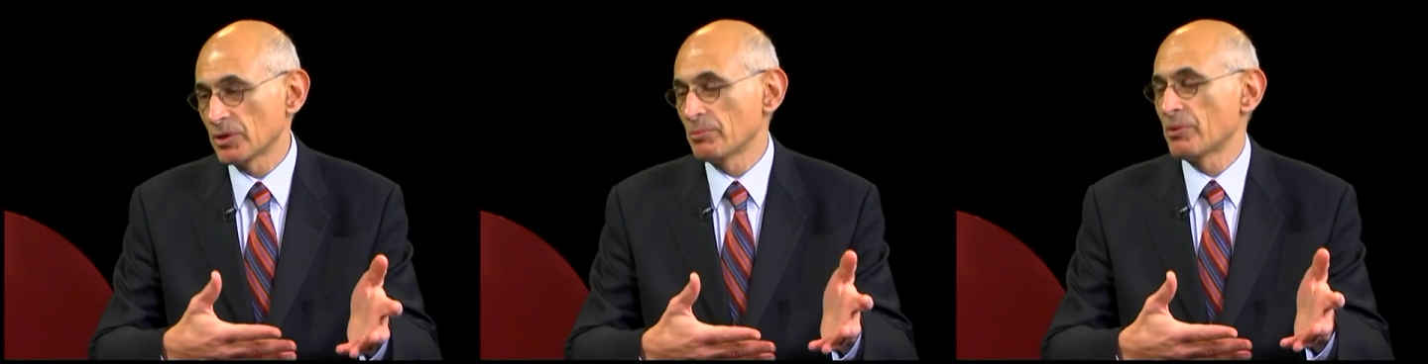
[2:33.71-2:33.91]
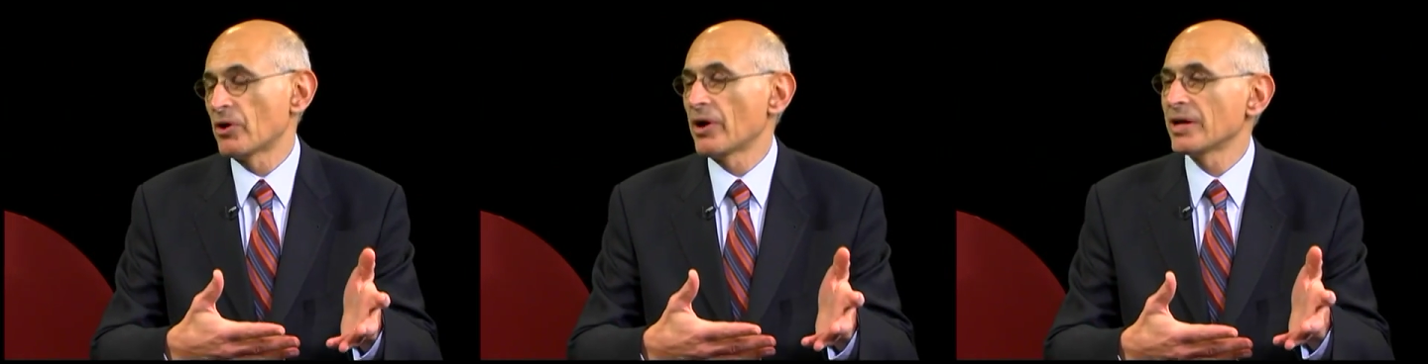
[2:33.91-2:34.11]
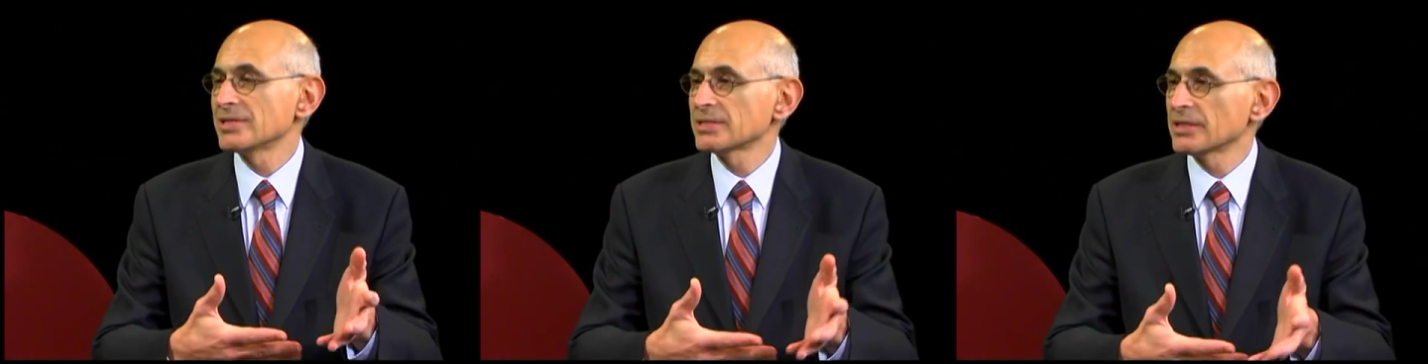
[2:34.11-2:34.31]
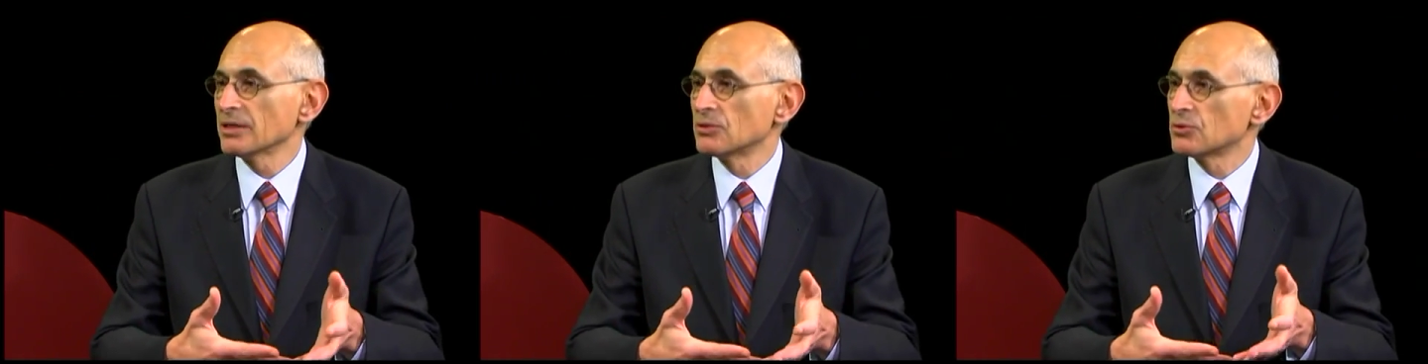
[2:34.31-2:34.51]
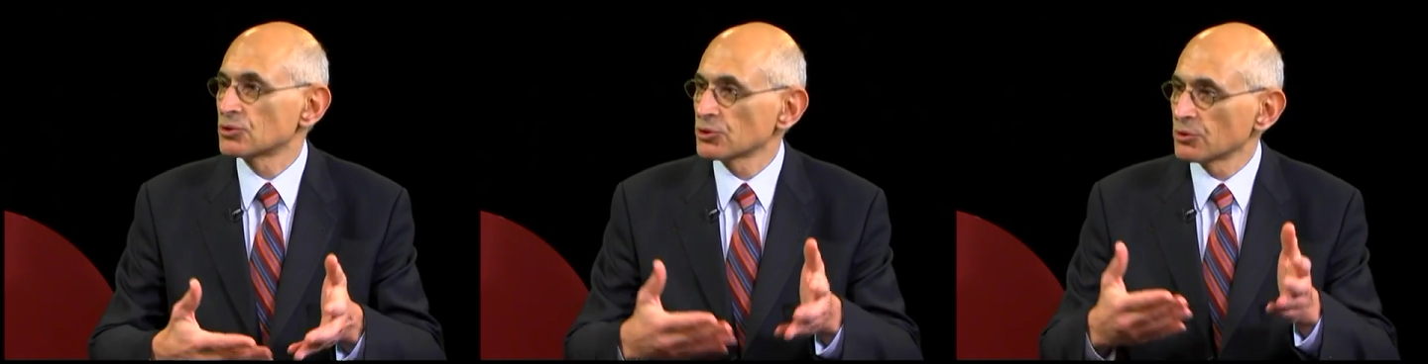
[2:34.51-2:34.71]
MRI scan
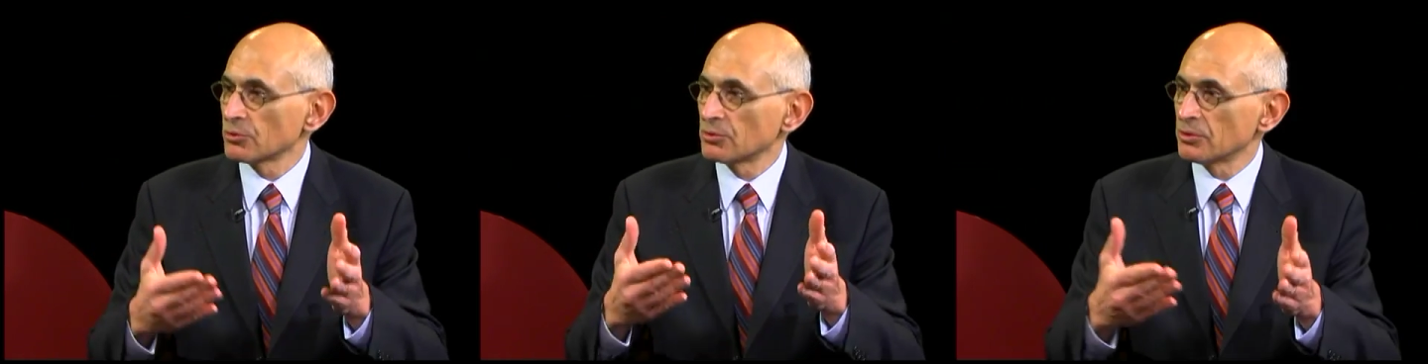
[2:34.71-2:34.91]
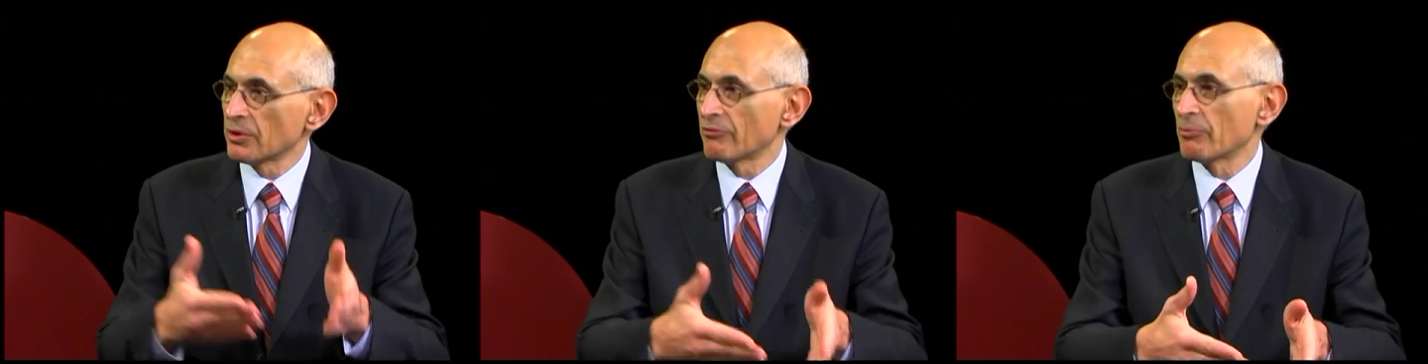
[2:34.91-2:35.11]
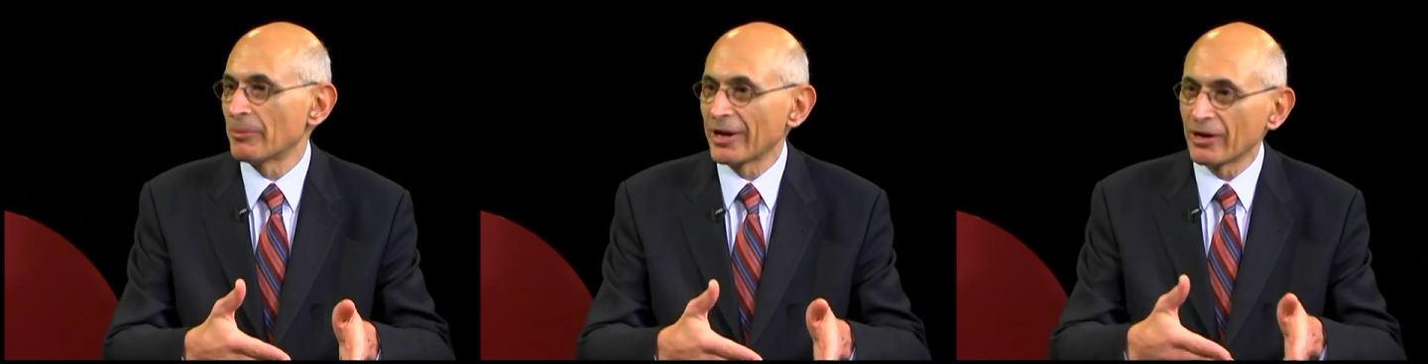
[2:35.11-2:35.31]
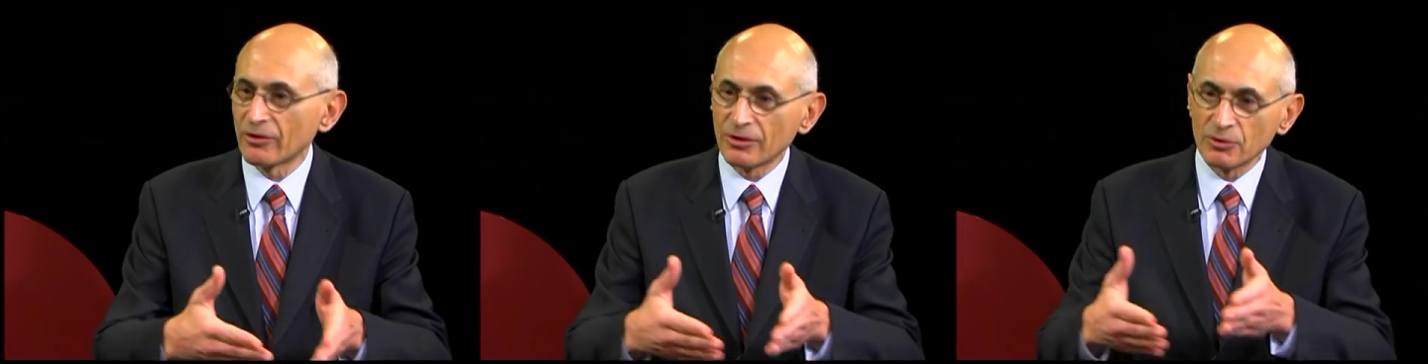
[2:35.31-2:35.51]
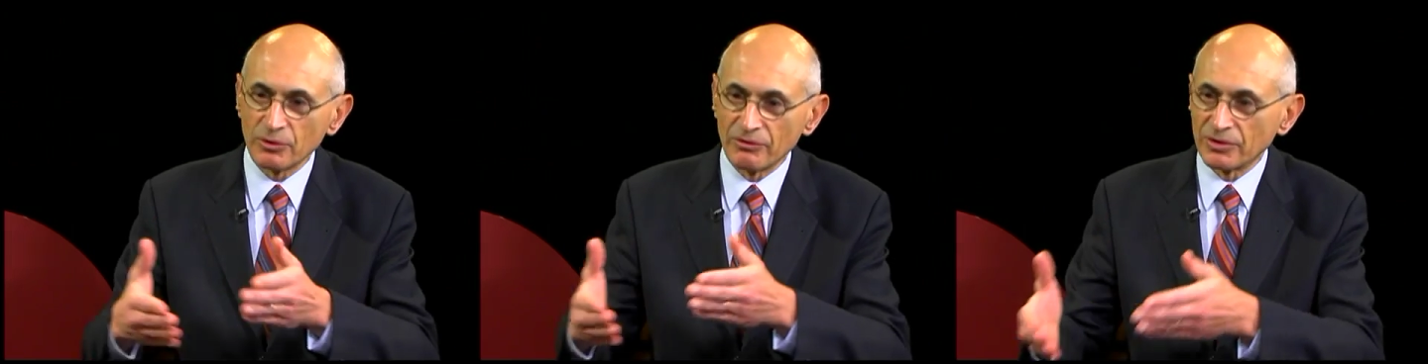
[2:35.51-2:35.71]
to show you have a
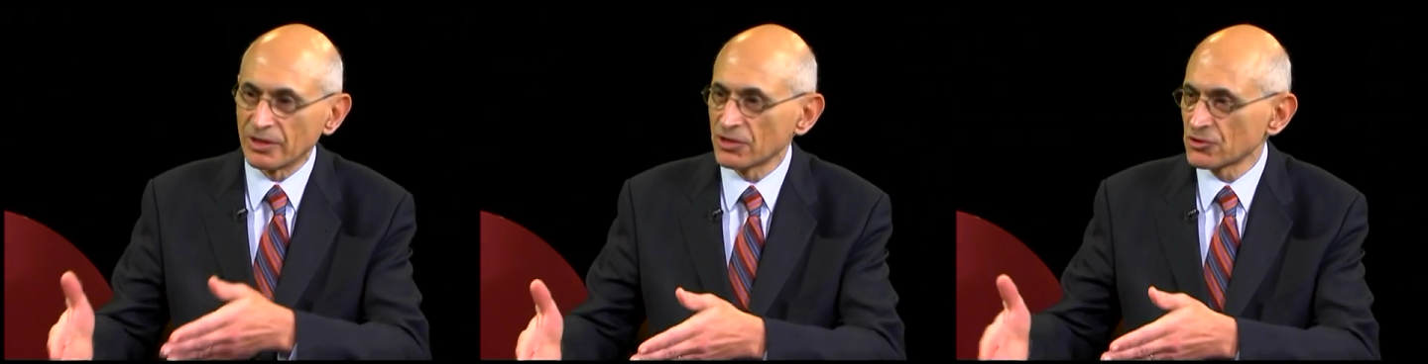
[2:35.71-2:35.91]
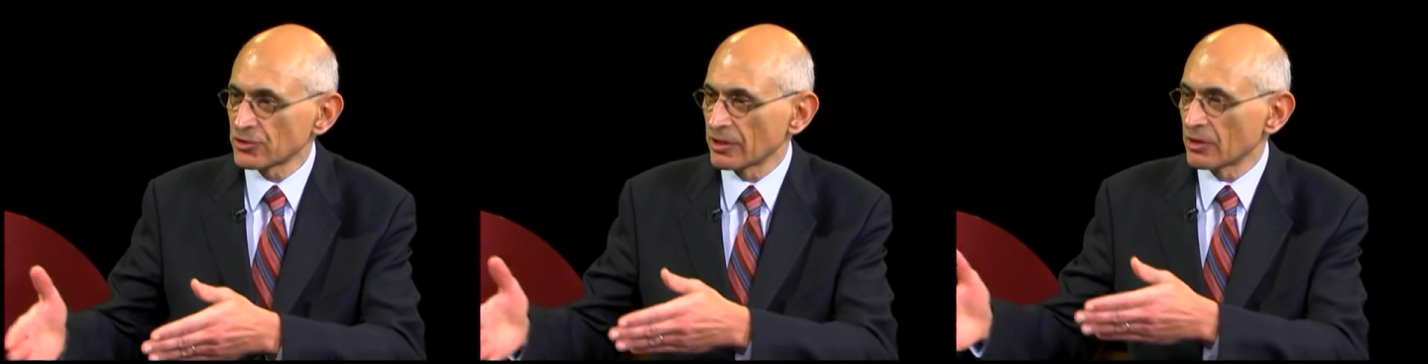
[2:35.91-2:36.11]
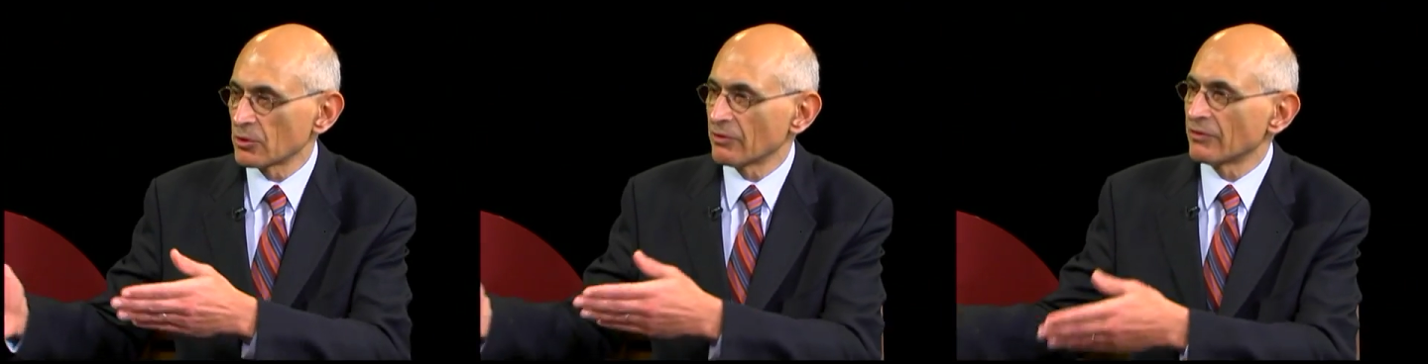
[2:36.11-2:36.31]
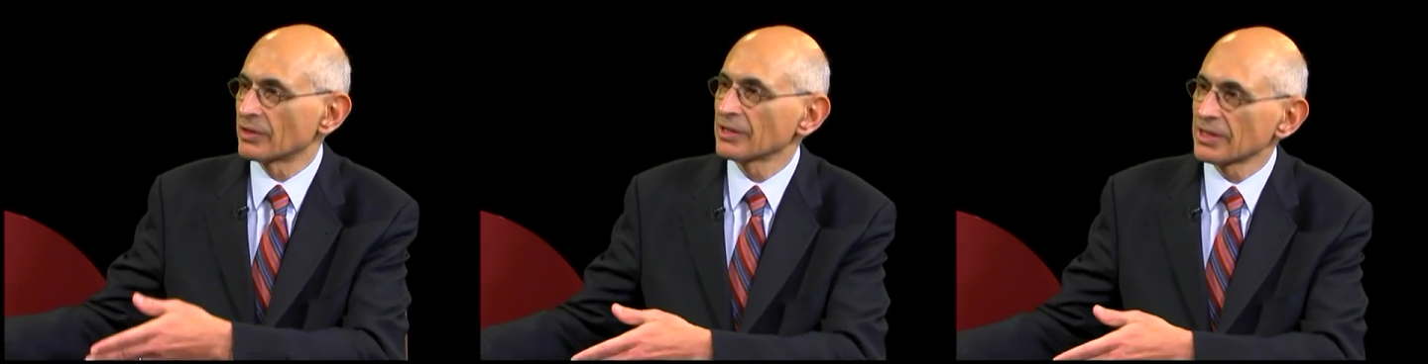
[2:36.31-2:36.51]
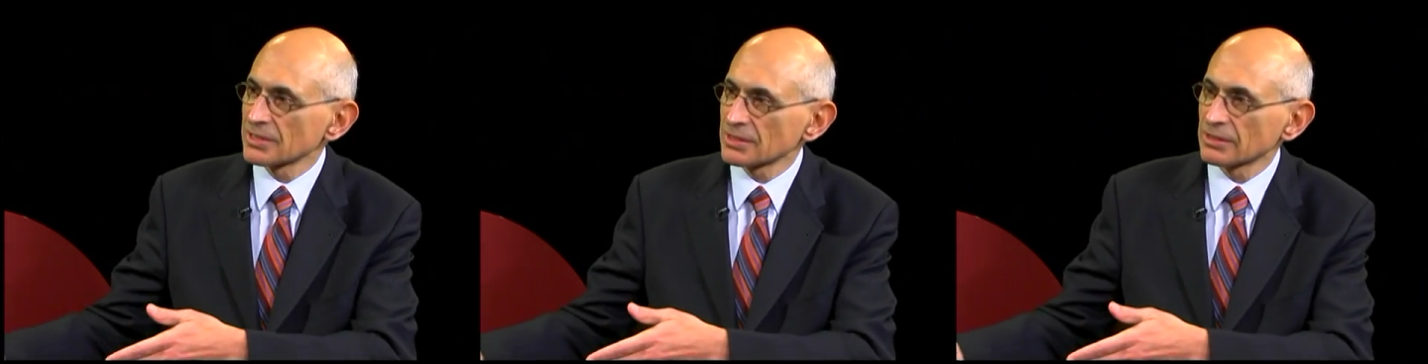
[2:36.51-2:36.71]
migraine, you have a tension headache, you have a
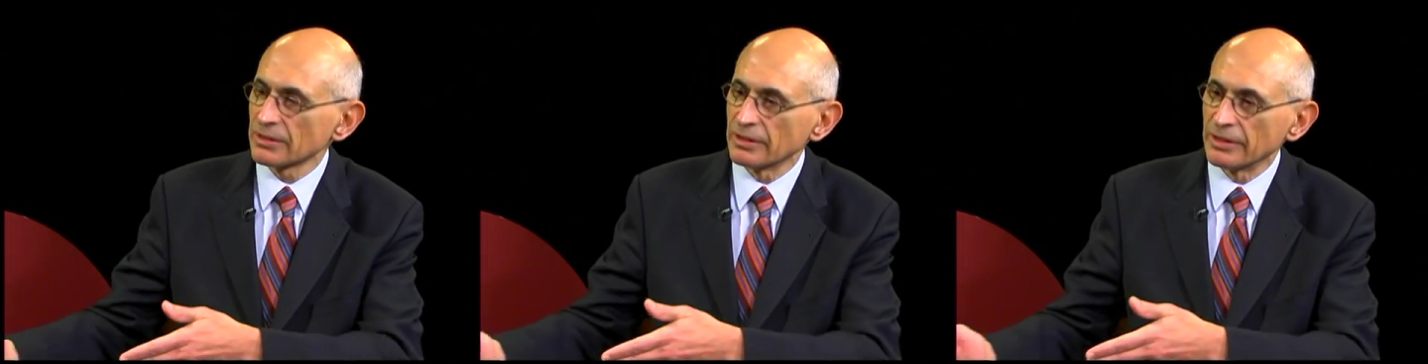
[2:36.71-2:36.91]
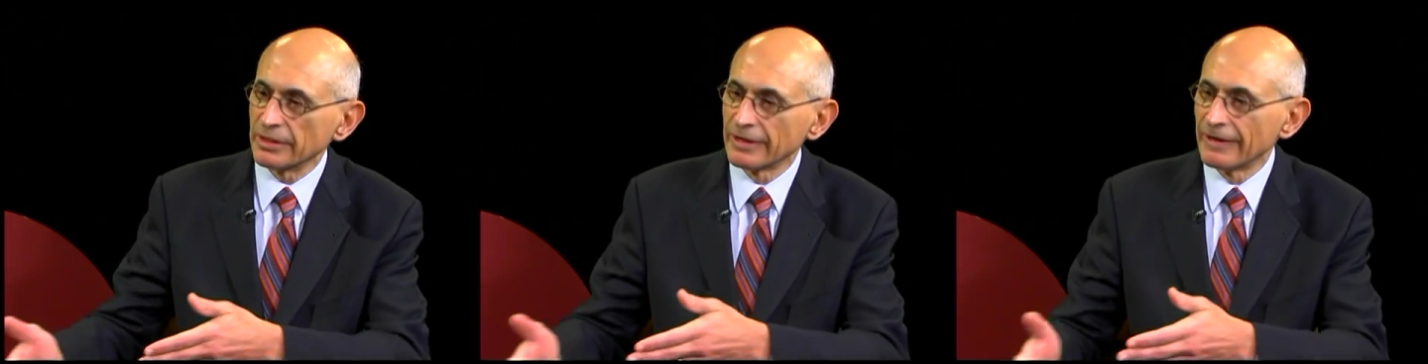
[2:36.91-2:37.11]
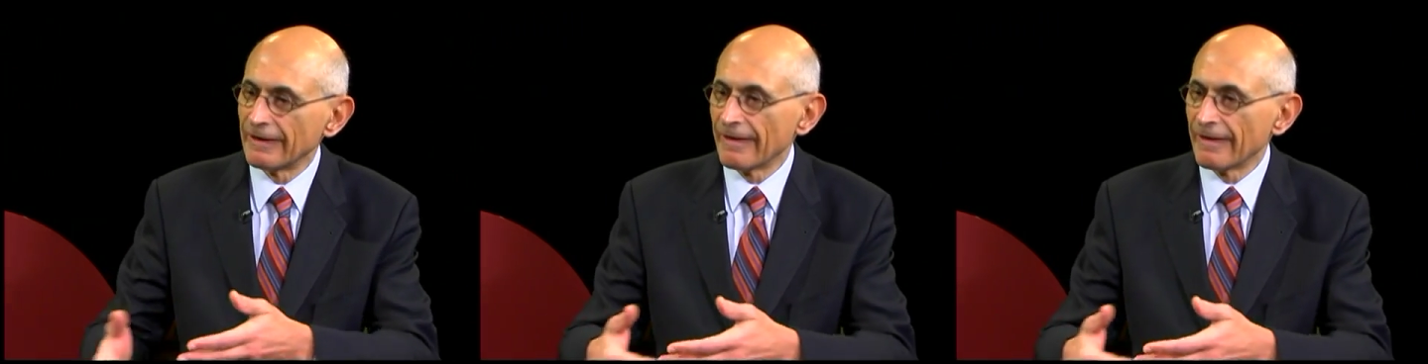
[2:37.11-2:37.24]
cluster headache.